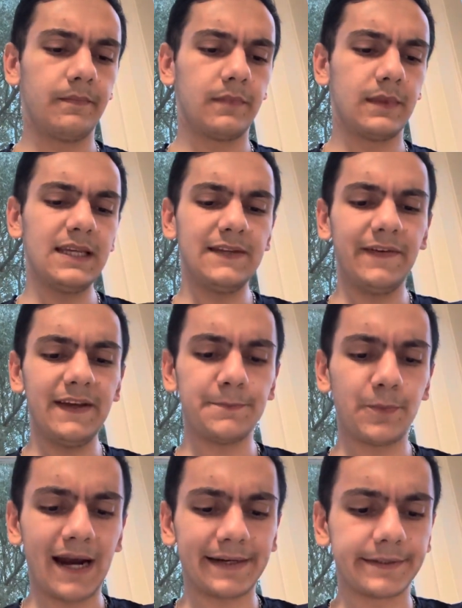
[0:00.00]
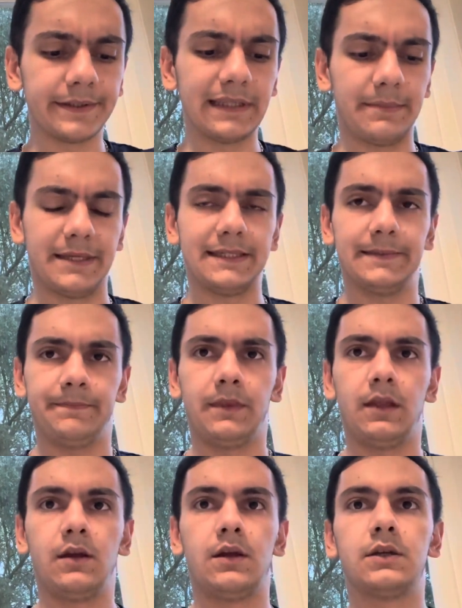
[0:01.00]
These face practical limits.
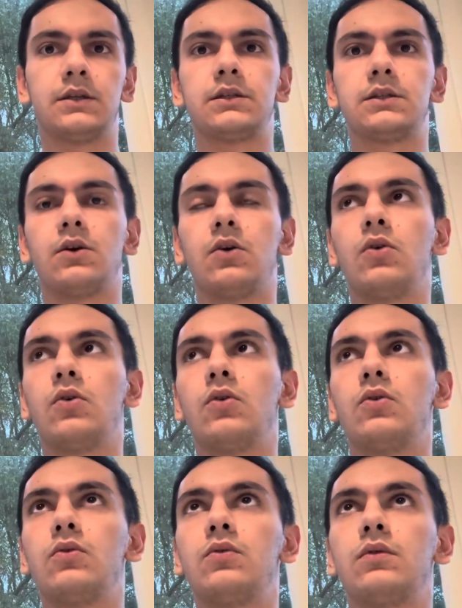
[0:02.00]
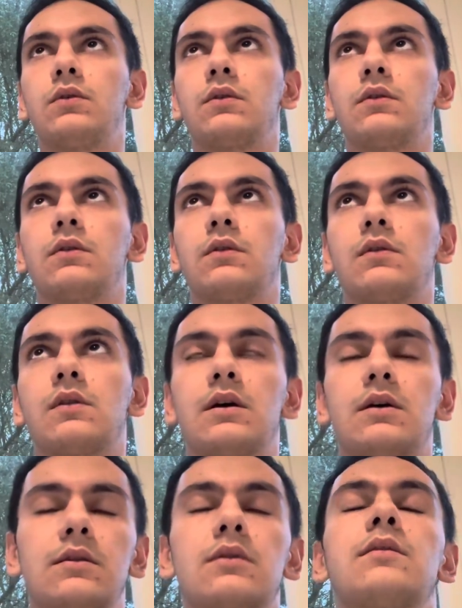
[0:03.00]
So
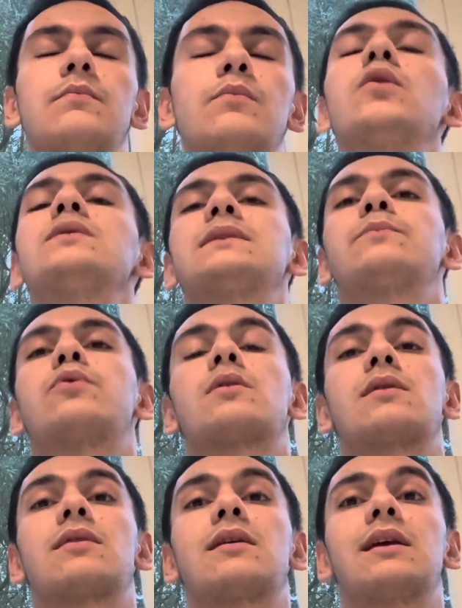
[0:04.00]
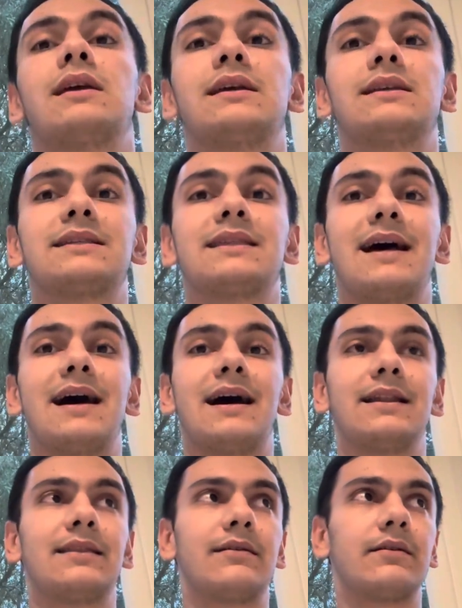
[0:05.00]
the most important thing is
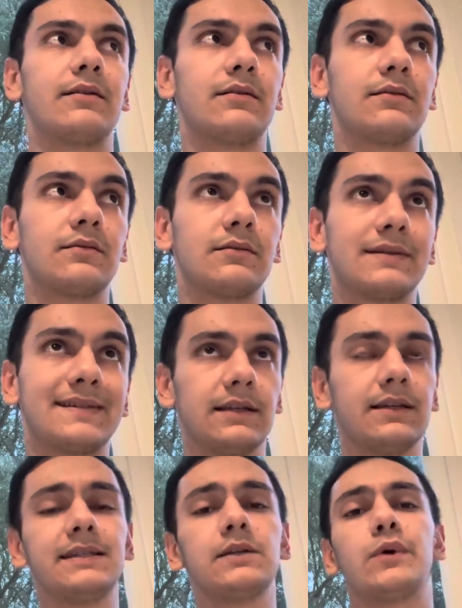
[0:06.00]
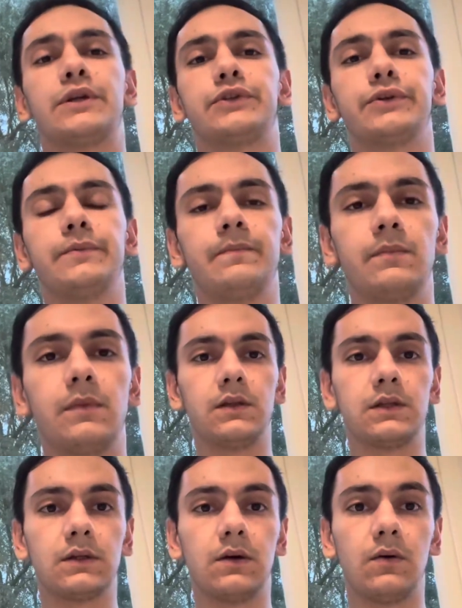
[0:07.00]
that they're still sequential,
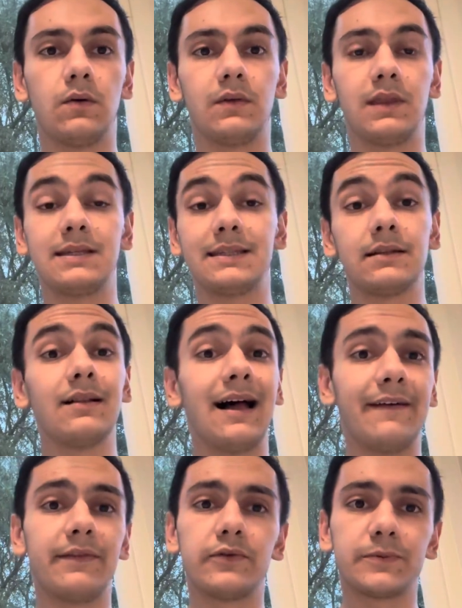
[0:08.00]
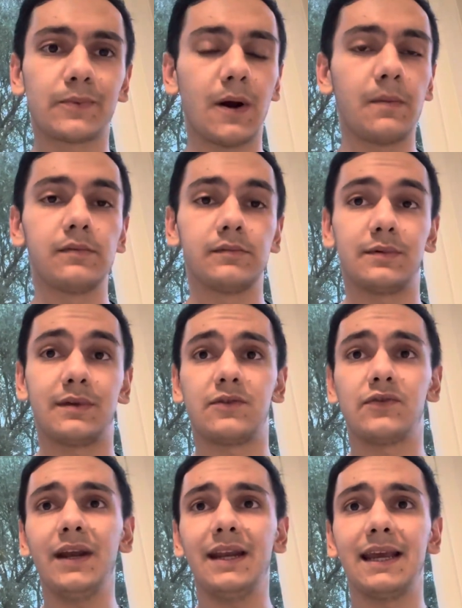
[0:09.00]
so they still have those problems with
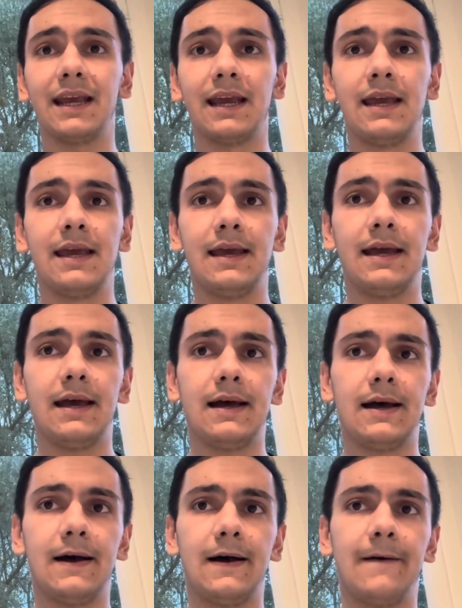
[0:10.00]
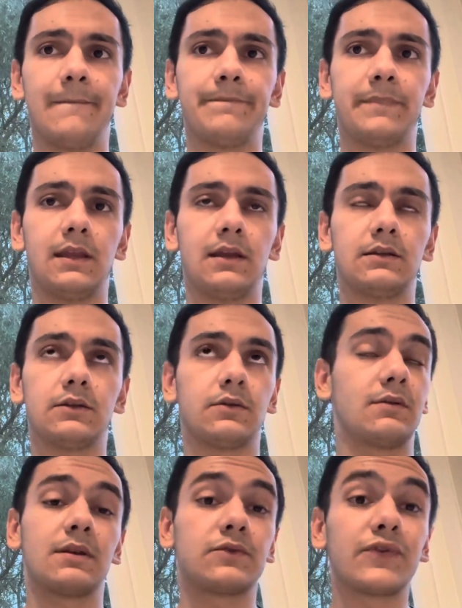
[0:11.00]
training. So
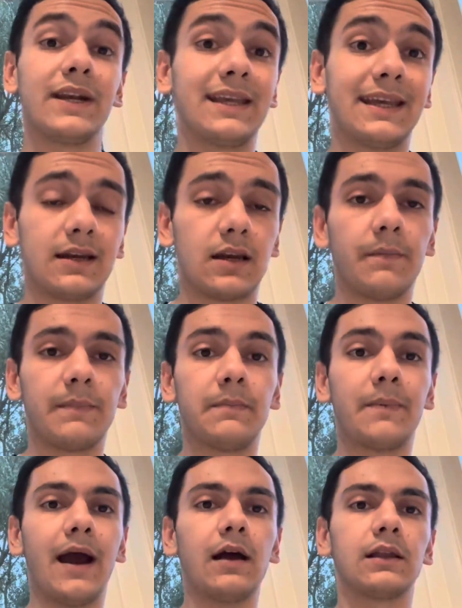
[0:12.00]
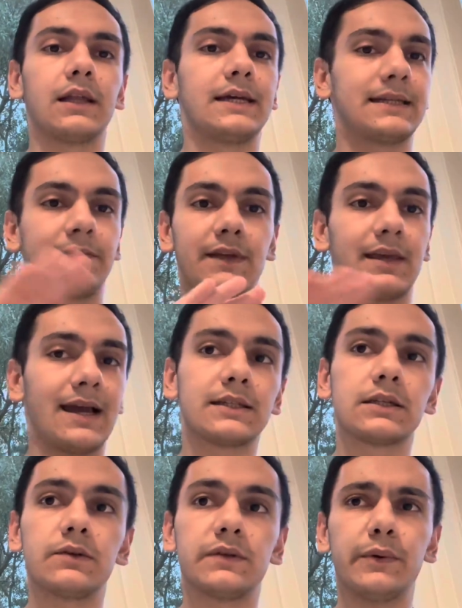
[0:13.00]
the training cannot be parallelized. Everything has
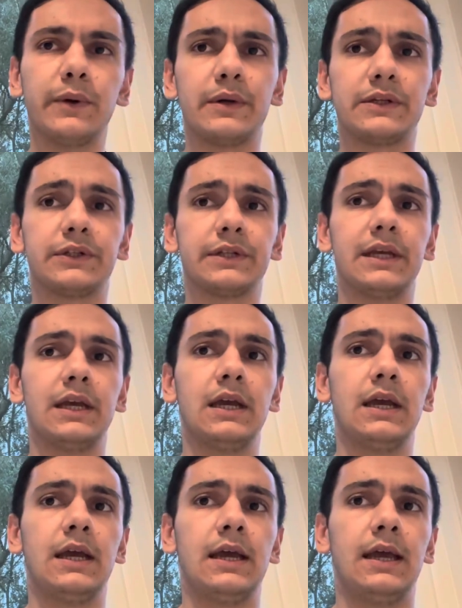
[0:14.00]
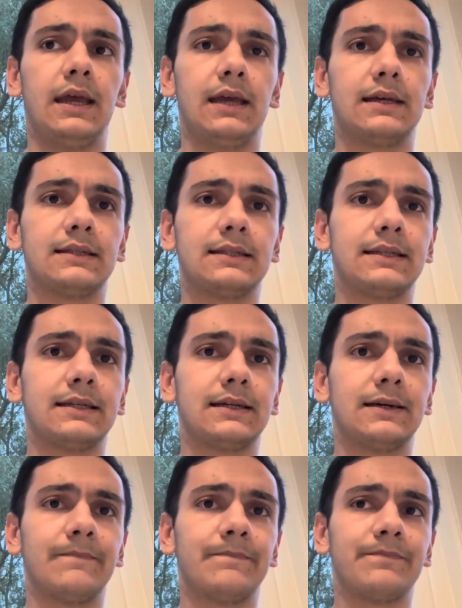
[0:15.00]
to go sequentially. And
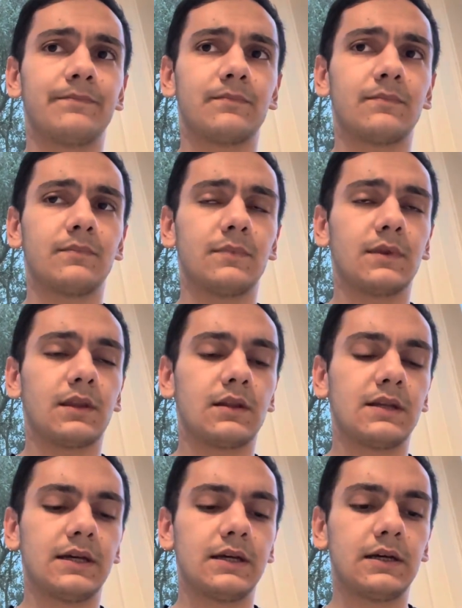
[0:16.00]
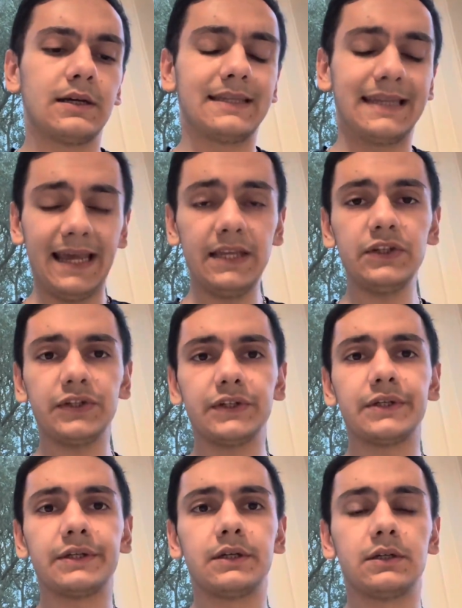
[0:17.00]
the
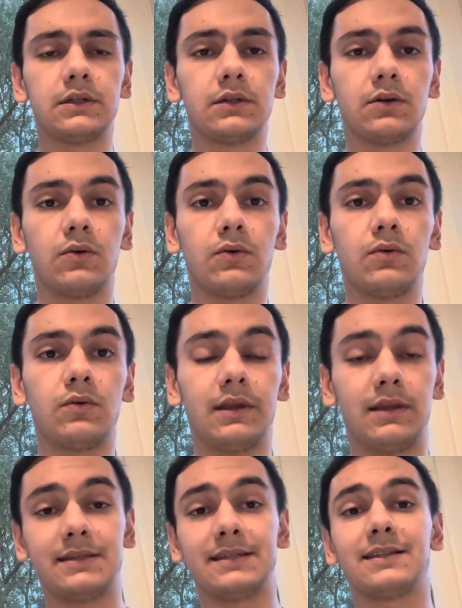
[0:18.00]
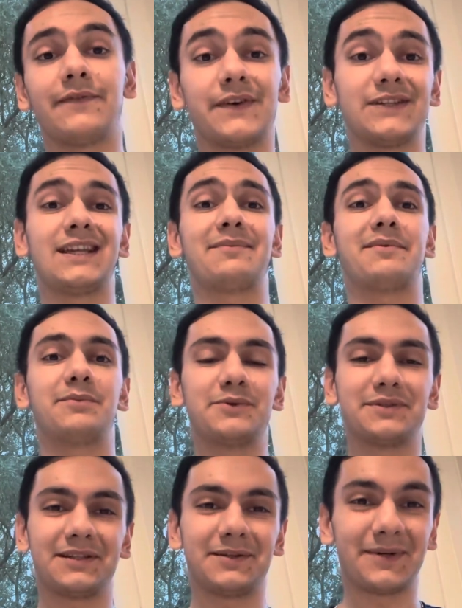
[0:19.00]
attention, so this is the first time I'm
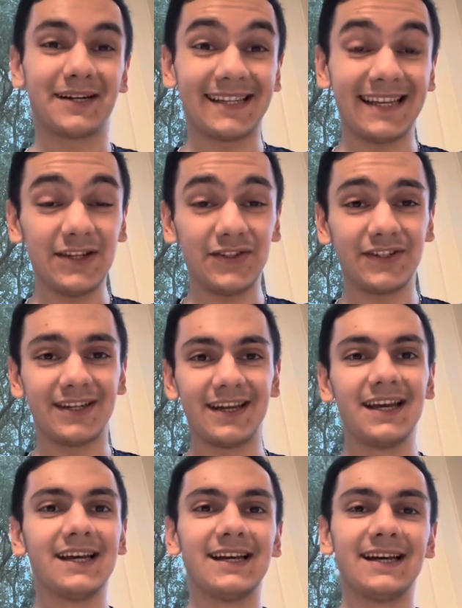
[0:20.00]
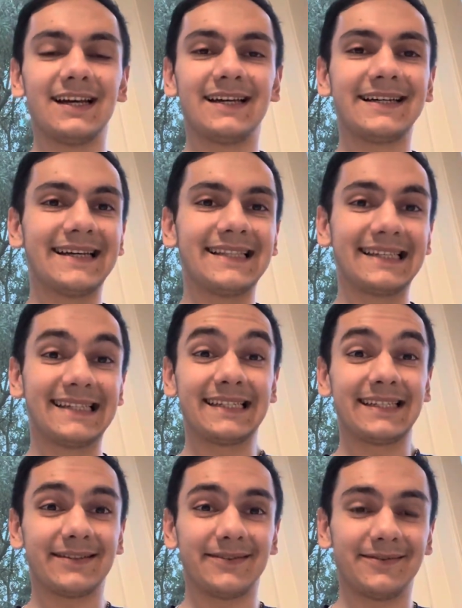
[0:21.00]
using the word attention, and this
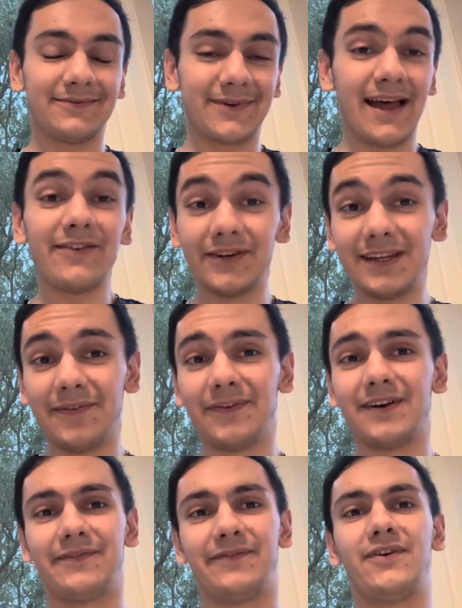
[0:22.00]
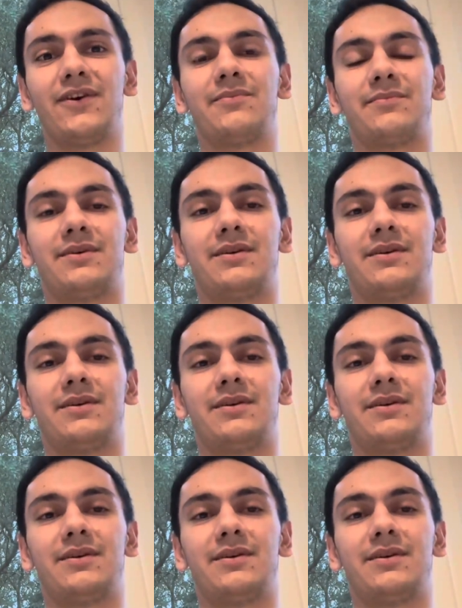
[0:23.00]
is rather different from